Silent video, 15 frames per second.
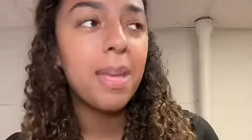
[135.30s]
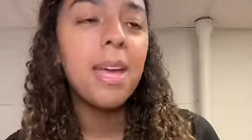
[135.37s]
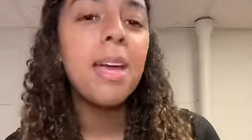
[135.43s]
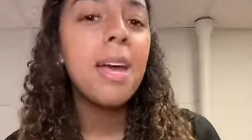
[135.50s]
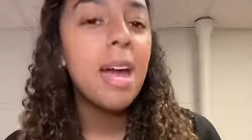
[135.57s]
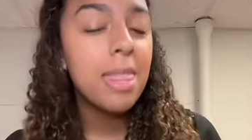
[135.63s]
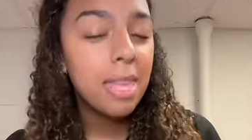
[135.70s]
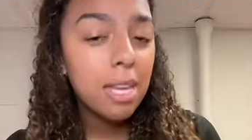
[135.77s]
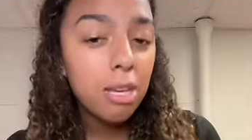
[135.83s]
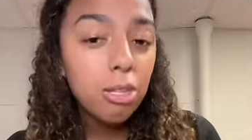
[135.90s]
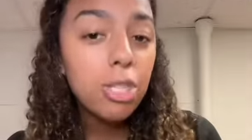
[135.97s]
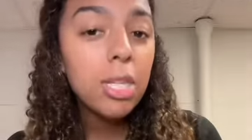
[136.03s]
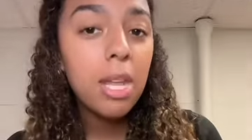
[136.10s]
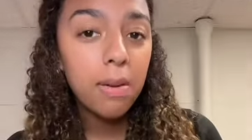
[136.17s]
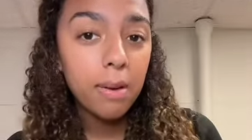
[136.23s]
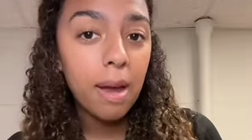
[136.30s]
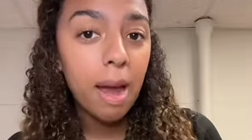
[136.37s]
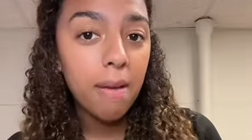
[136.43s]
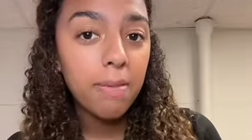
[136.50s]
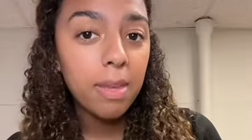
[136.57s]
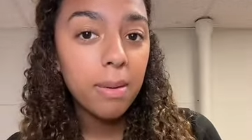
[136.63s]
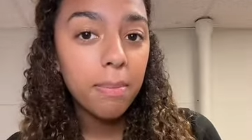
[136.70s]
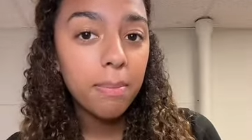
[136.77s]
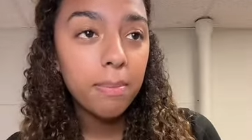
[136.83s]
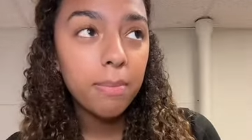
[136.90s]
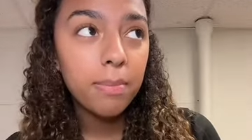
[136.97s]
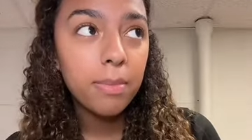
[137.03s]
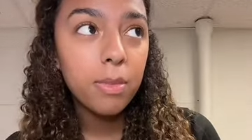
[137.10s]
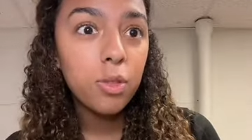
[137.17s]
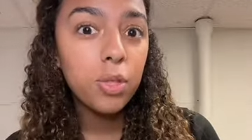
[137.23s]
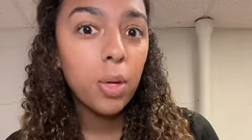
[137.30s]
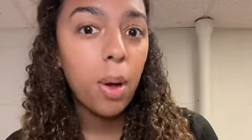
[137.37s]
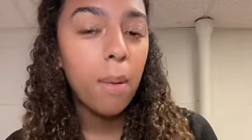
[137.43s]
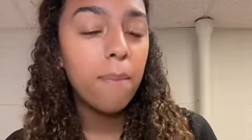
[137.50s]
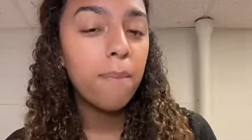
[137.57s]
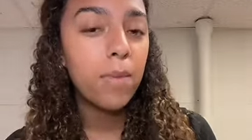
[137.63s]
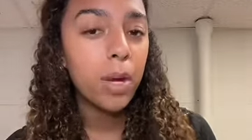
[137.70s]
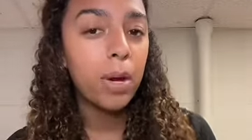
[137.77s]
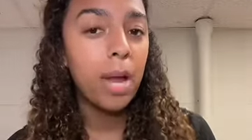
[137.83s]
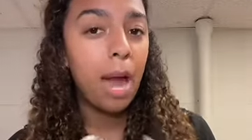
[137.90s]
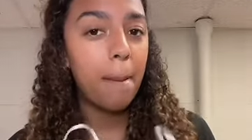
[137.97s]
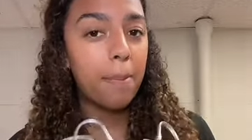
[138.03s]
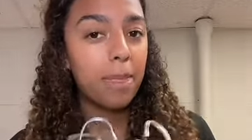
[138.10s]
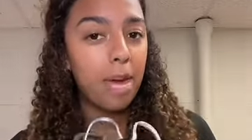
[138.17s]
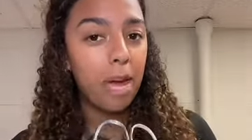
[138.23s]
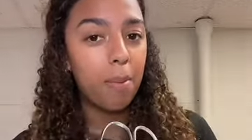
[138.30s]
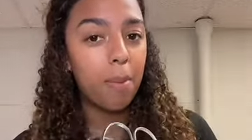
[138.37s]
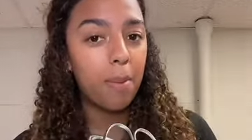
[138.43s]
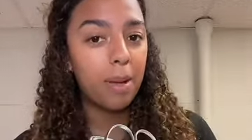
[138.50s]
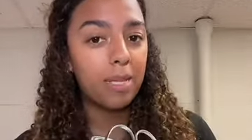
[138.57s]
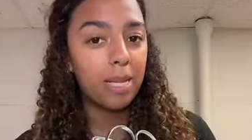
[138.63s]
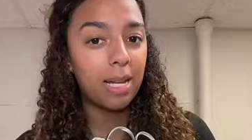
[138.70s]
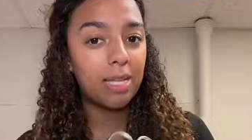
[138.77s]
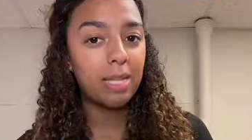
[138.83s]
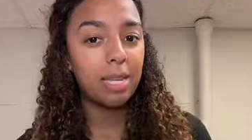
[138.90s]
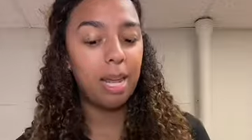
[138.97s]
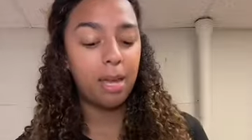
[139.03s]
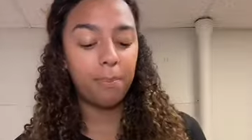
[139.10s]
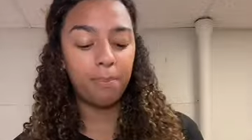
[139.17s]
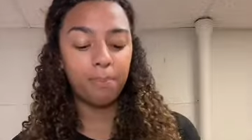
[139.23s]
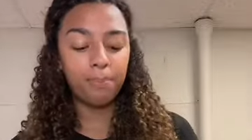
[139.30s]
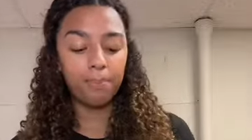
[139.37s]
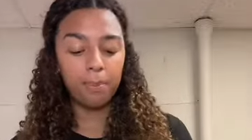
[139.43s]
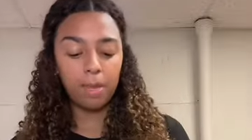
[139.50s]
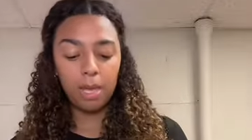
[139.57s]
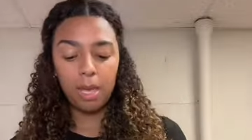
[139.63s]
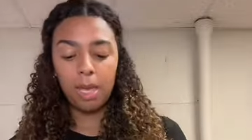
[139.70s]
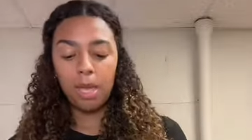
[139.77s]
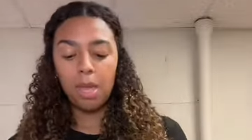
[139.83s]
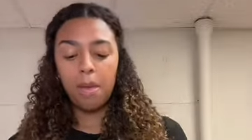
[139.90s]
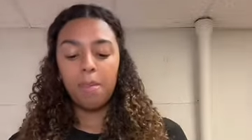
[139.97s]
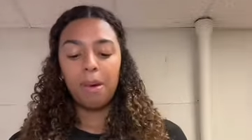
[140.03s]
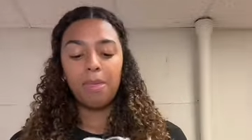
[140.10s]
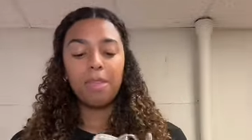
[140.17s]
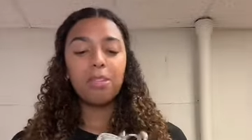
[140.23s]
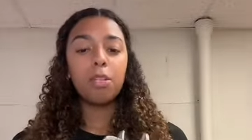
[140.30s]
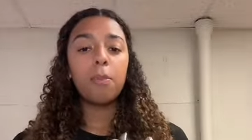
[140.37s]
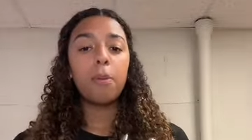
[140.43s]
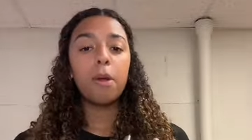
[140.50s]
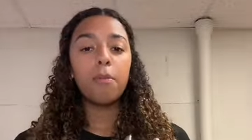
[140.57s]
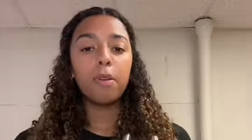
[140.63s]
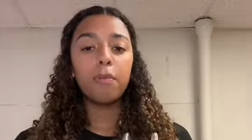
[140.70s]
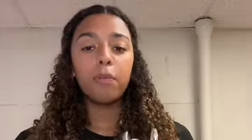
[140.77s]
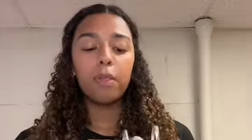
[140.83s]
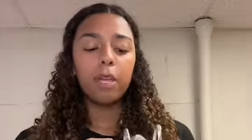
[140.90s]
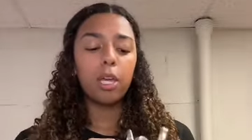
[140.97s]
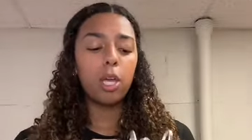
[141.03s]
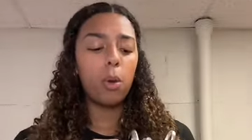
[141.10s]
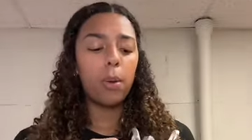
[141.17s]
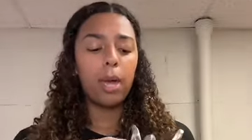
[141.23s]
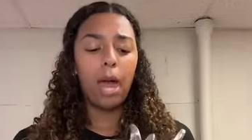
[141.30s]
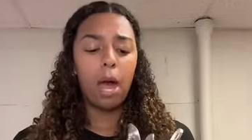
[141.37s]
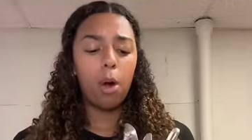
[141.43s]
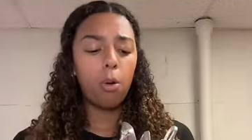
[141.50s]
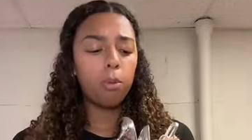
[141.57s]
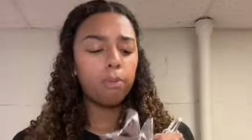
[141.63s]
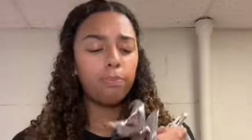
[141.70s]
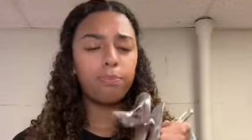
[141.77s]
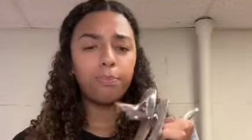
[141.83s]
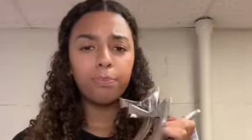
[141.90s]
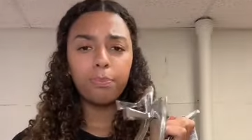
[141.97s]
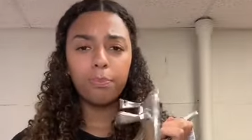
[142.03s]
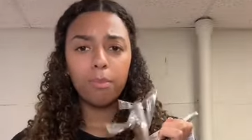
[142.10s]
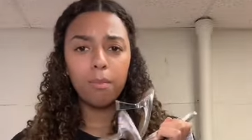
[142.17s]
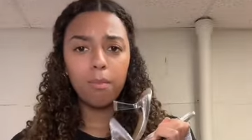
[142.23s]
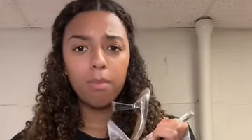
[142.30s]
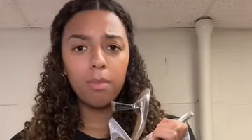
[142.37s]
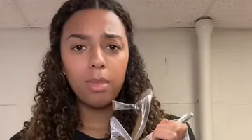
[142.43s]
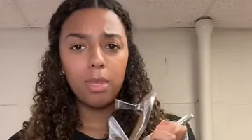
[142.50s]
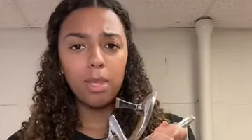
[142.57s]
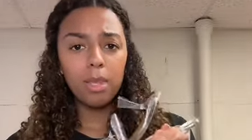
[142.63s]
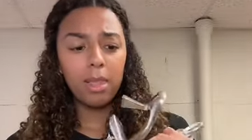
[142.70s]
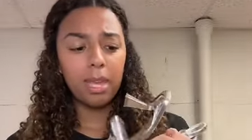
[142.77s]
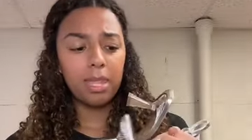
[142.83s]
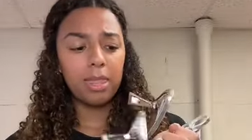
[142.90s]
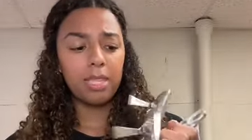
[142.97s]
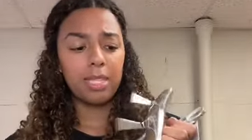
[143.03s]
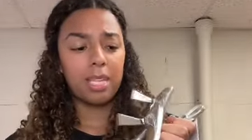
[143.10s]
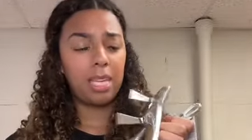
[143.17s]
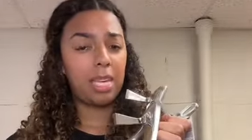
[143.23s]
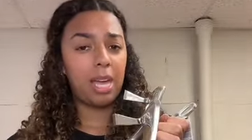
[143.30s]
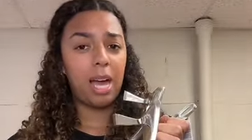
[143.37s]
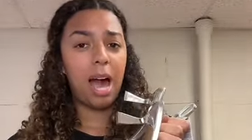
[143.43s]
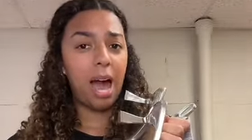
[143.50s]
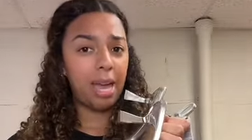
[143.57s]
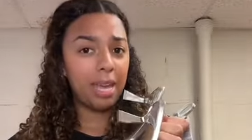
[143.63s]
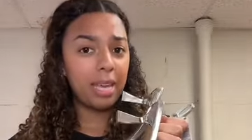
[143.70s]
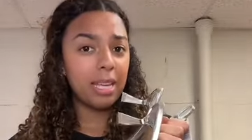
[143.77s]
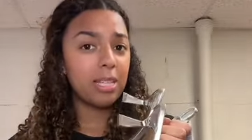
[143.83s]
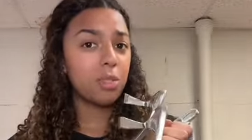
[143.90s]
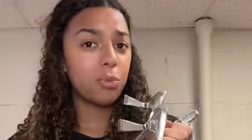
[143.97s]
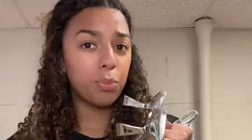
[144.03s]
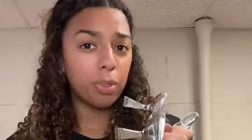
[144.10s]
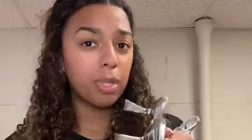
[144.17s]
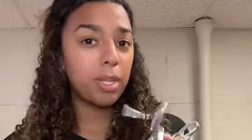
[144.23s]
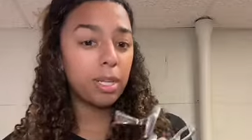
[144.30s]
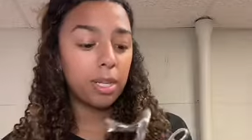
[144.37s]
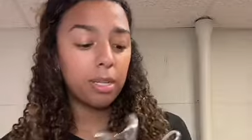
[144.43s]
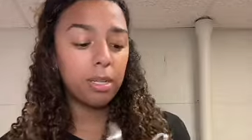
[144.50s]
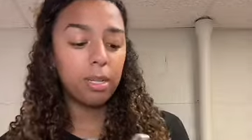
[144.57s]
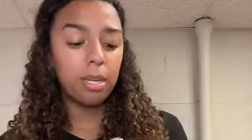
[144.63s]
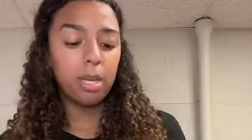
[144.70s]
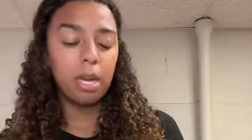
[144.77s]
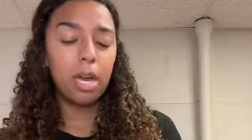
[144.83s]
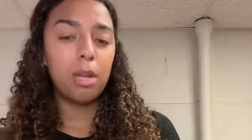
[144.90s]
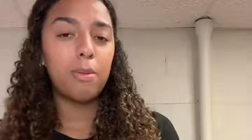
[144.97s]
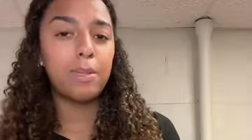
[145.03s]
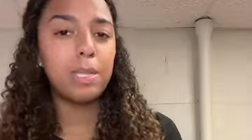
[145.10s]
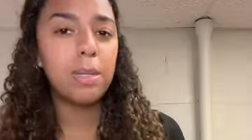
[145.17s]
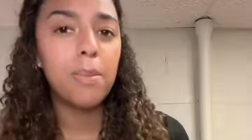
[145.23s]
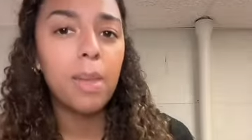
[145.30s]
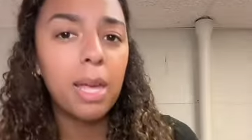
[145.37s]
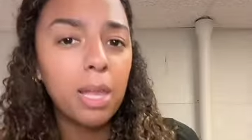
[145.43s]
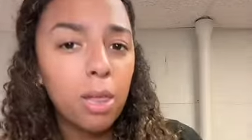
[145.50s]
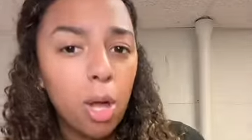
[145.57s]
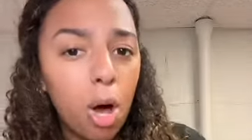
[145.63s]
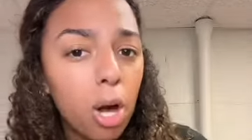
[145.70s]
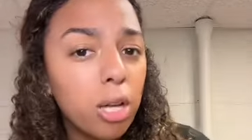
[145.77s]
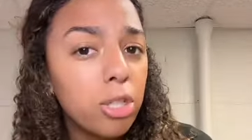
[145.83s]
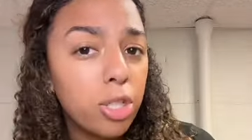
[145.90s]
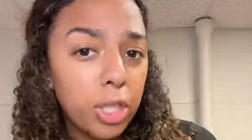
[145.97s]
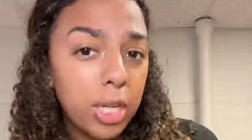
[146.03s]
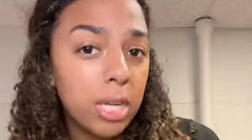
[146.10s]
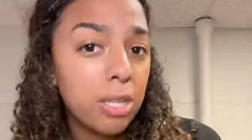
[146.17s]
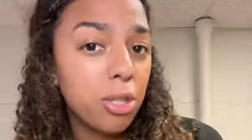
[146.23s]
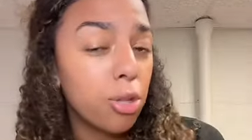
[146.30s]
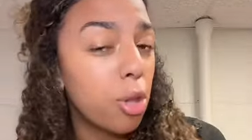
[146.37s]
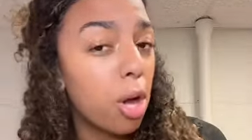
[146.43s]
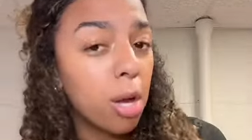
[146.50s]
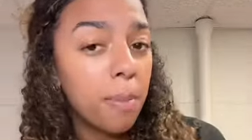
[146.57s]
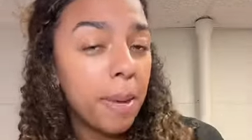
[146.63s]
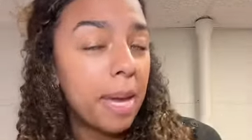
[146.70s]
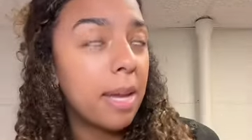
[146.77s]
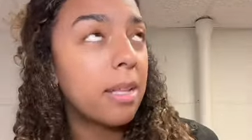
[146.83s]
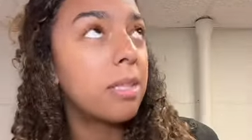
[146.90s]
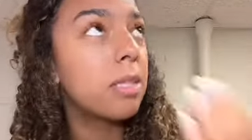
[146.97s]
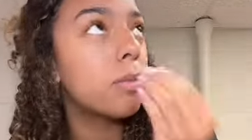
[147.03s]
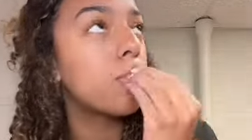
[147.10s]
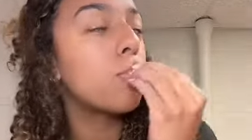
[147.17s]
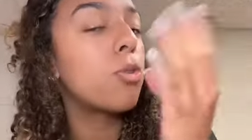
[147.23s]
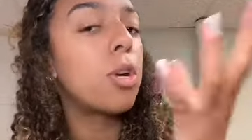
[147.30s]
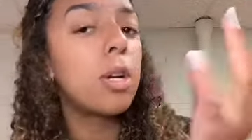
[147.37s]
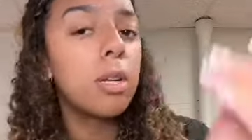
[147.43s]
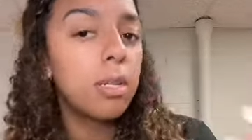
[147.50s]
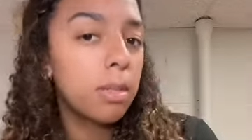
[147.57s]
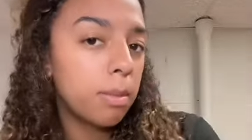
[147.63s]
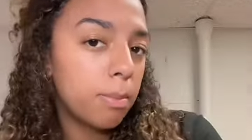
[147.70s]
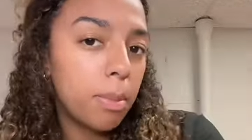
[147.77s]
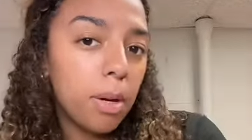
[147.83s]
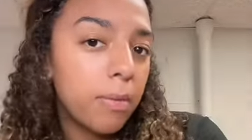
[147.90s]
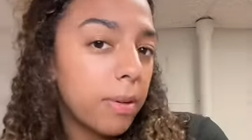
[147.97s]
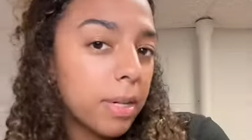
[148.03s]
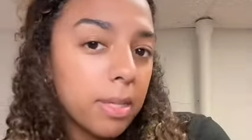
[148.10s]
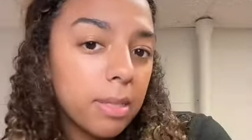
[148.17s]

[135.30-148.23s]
And they usually never have them. So I'm very happy they had them in my size today. But I think these are perfect for like going out. Like, this height is really good. And with some like long jeans or long pants, perfect.